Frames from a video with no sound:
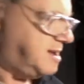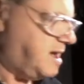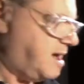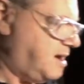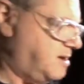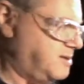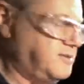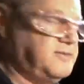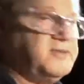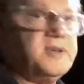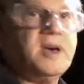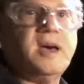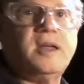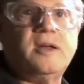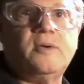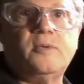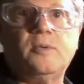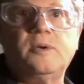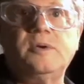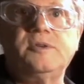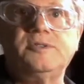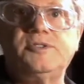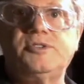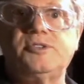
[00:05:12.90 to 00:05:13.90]
now you've got a
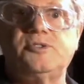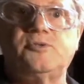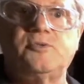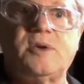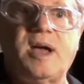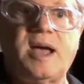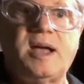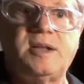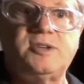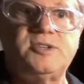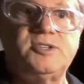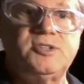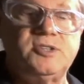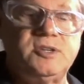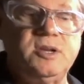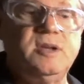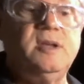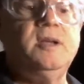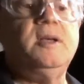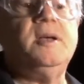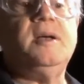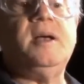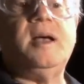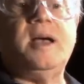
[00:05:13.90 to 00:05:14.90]
real scratch,
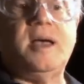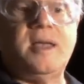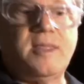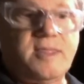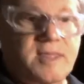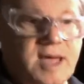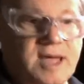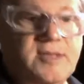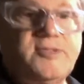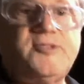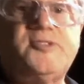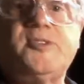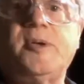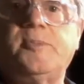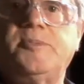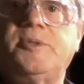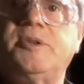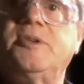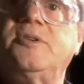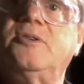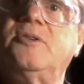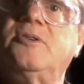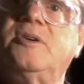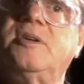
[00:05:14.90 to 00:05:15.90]
and that's
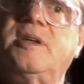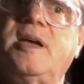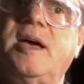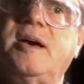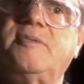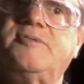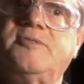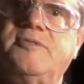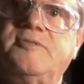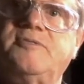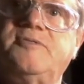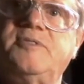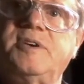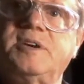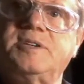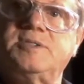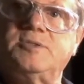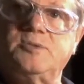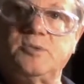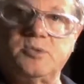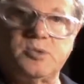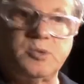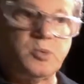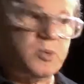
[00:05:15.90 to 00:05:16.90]
something you're going to have to
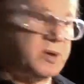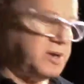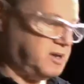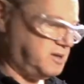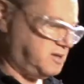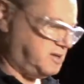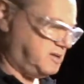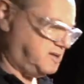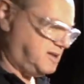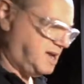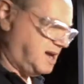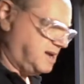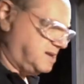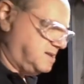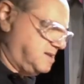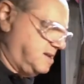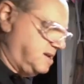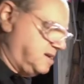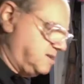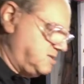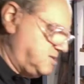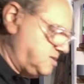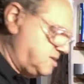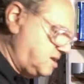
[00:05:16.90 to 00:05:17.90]
fix with one of the
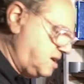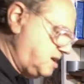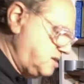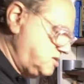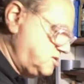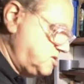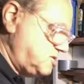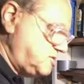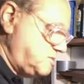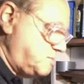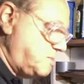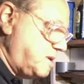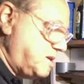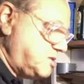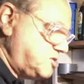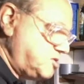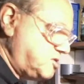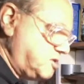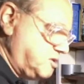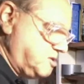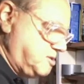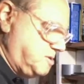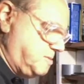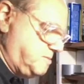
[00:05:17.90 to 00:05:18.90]
techniques that I just
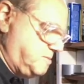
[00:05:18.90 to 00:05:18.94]
mentioned.